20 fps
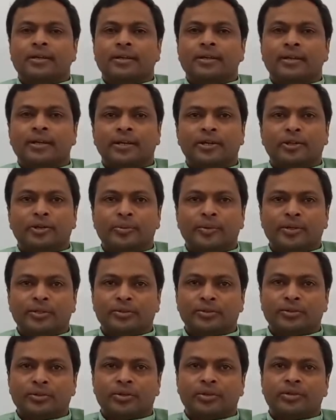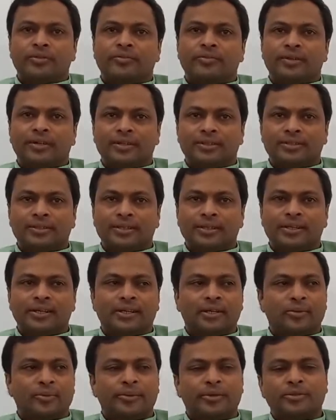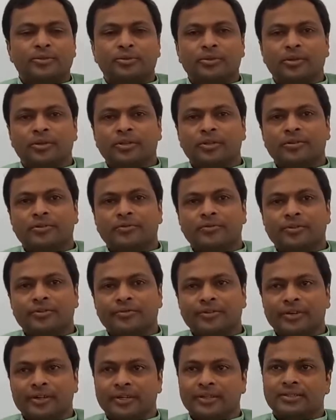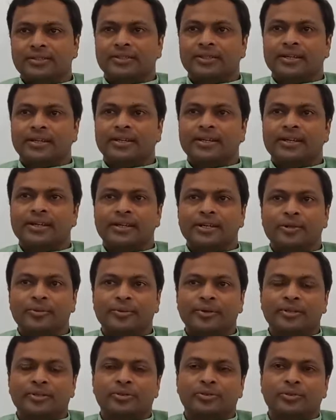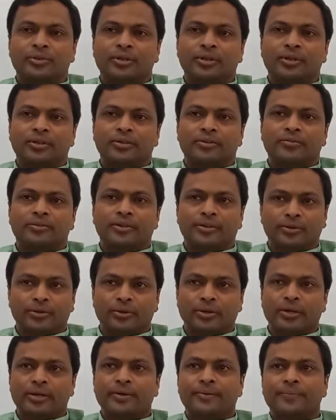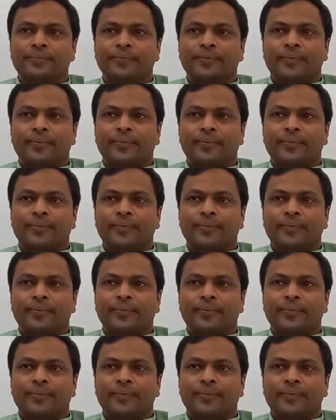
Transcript: Let you be a student of nursing, let you be a student of fitness training, let you be a student of yoga,